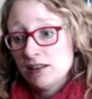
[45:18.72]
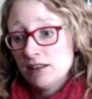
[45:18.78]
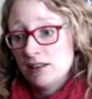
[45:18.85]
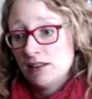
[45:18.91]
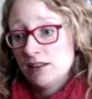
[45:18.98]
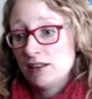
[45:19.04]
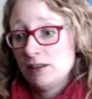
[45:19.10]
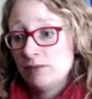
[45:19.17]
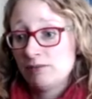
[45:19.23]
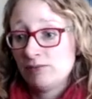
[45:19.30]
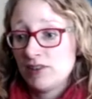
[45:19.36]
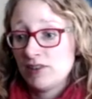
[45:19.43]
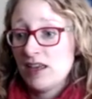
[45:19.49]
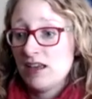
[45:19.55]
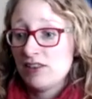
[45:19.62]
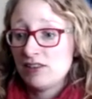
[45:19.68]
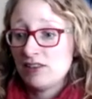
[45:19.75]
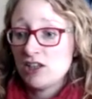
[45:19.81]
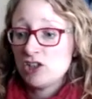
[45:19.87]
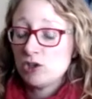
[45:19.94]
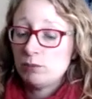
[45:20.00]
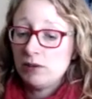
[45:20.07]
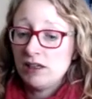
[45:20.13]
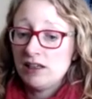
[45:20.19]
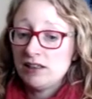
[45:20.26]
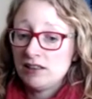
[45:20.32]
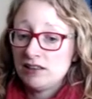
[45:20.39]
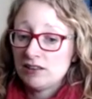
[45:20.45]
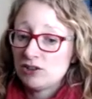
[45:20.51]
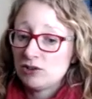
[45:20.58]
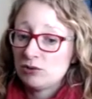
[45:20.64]
um, yeah i think they should be mm.
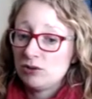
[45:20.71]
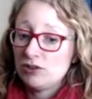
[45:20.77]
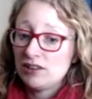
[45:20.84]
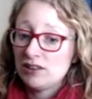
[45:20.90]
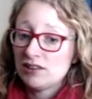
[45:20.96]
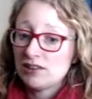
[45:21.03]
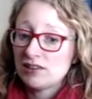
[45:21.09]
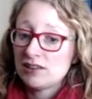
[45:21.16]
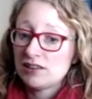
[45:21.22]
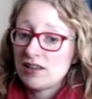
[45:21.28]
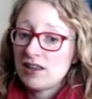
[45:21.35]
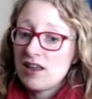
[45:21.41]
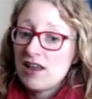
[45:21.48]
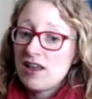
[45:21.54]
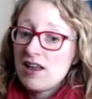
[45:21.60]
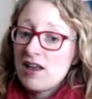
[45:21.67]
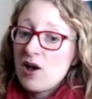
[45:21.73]
leading us through this mm